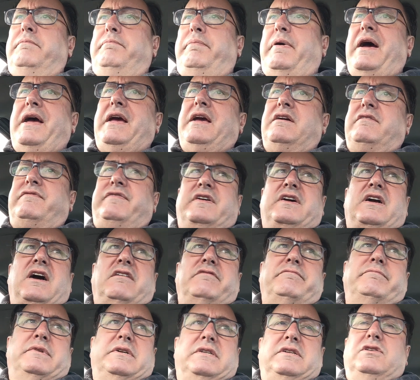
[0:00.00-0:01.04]
paying for
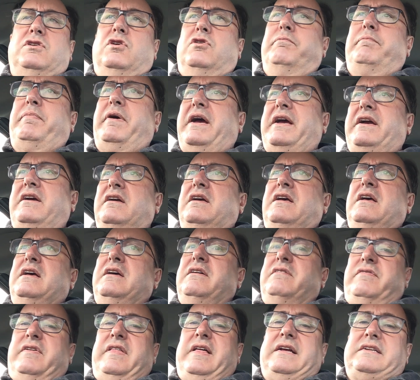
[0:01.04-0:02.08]
government, not paying
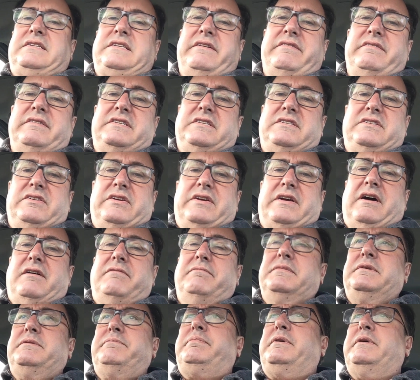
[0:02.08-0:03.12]
for the activities of
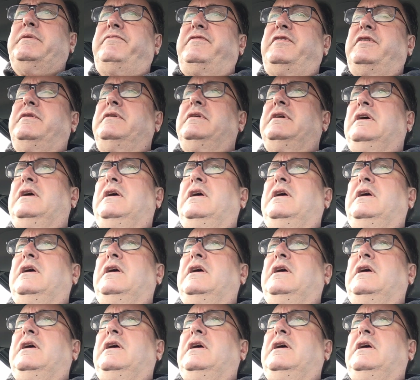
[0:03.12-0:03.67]
government, but for